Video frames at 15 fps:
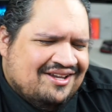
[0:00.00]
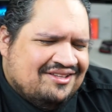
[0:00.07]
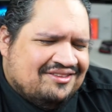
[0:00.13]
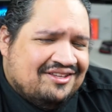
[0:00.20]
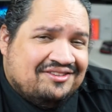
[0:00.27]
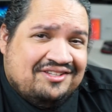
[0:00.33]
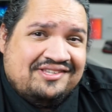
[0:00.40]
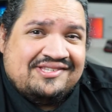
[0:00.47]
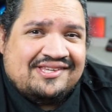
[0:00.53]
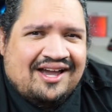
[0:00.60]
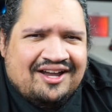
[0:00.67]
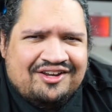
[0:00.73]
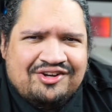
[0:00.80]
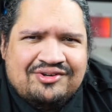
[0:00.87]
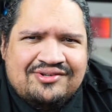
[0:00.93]
the
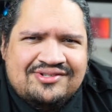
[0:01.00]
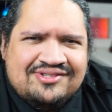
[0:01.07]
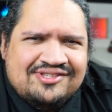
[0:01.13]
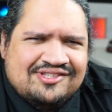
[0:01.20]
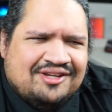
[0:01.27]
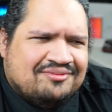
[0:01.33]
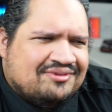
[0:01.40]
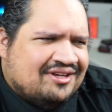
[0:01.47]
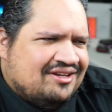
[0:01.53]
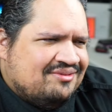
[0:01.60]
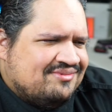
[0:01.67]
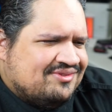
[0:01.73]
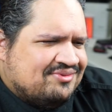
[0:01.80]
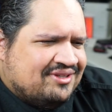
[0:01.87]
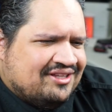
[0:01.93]
desire
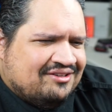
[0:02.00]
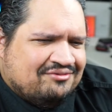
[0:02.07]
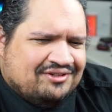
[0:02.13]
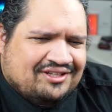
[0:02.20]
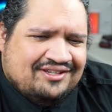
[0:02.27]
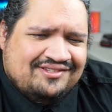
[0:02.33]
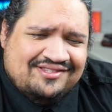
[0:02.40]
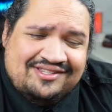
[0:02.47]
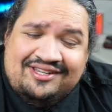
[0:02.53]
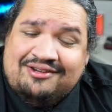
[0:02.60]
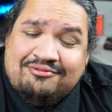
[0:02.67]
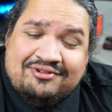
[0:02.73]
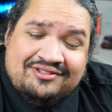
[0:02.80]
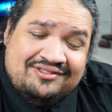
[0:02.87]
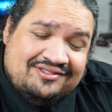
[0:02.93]
sometimes when I see
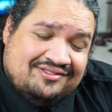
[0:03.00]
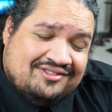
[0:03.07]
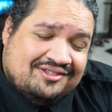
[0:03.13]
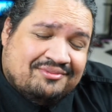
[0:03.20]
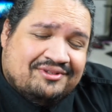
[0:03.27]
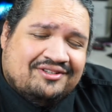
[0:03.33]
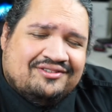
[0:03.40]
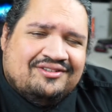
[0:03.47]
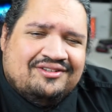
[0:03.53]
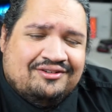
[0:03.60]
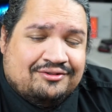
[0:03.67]
what some of the,